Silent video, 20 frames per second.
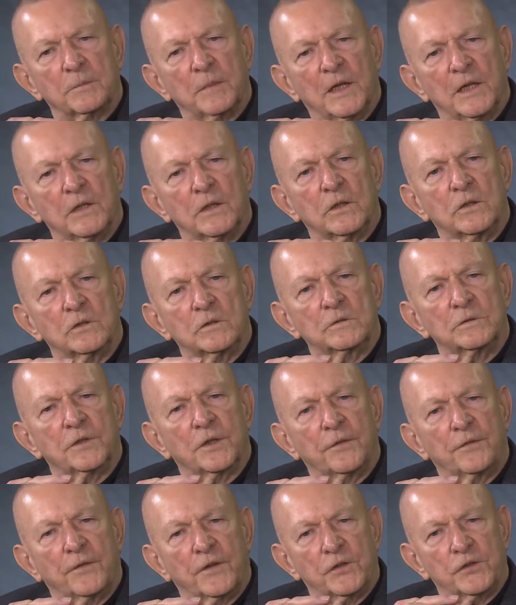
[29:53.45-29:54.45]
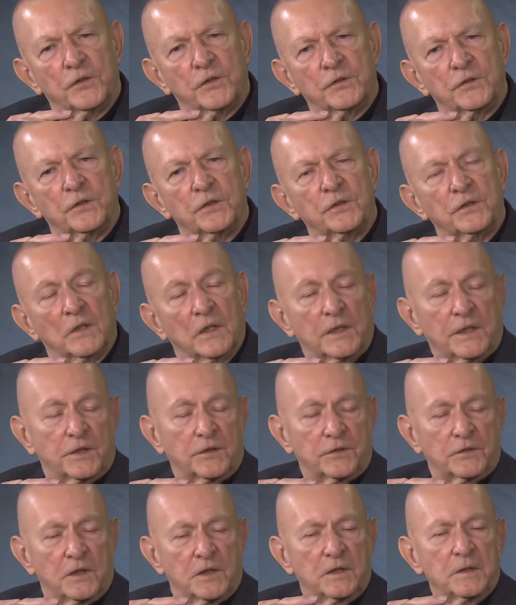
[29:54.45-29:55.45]
my own deficiencies. And like I
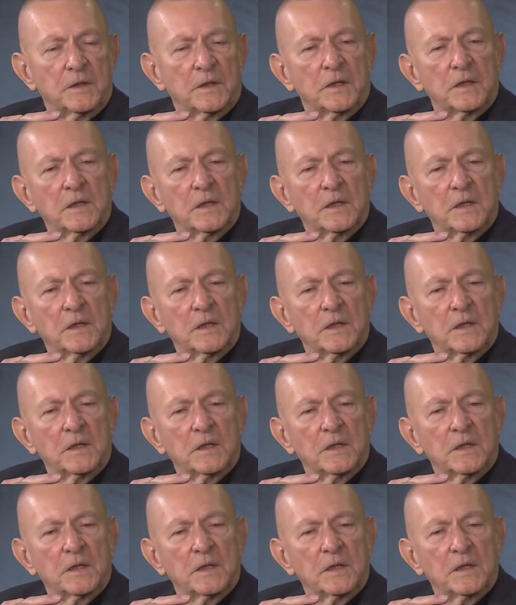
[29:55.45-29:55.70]
say,